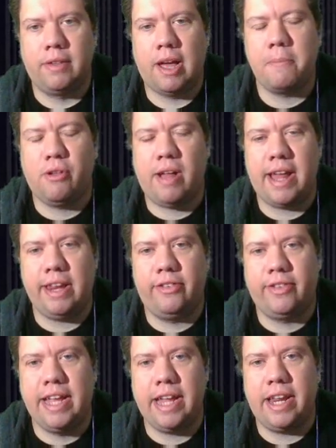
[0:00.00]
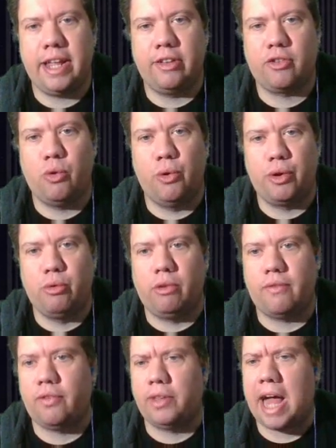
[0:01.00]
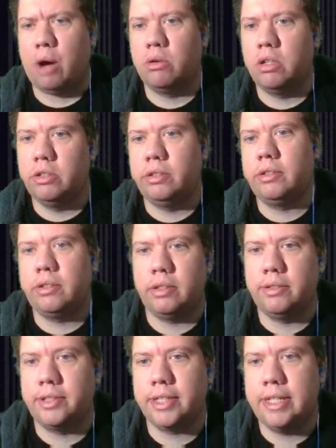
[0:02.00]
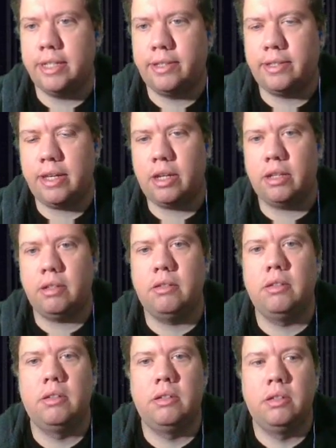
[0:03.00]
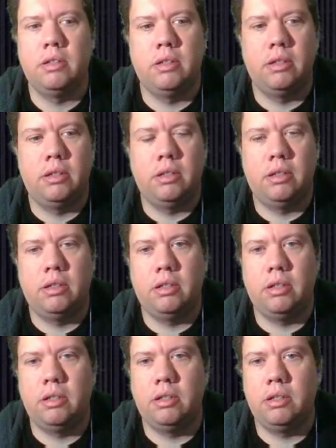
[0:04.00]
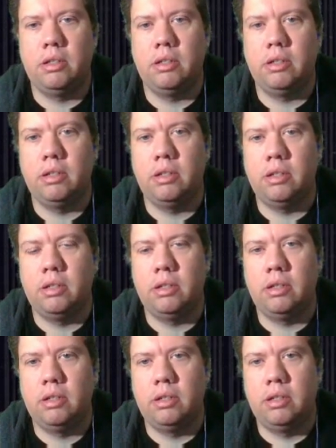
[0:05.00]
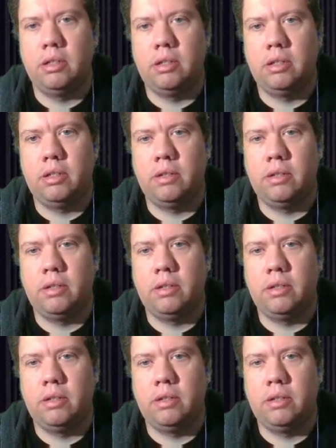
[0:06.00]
I'm glad he's getting his quote unquote flowers, as the kids say. Hard knocks Chris Candido up to the top.